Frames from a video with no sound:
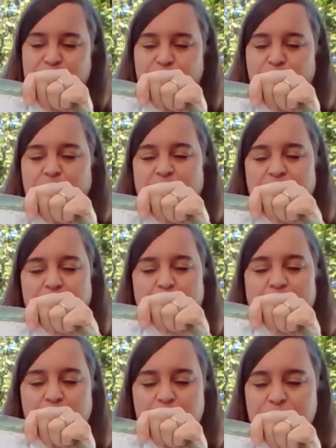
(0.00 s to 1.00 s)
So you'll have a
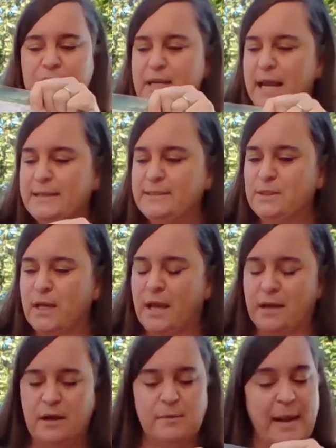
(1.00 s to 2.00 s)
powder that has
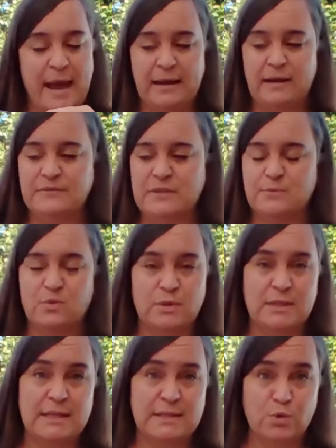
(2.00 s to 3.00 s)
a bag of some sort
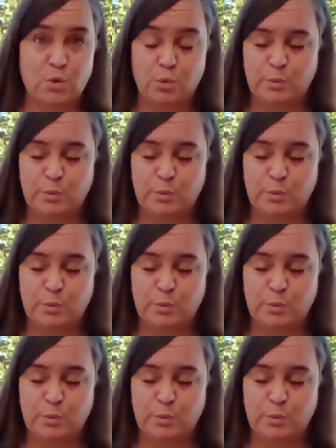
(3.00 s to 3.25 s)
that has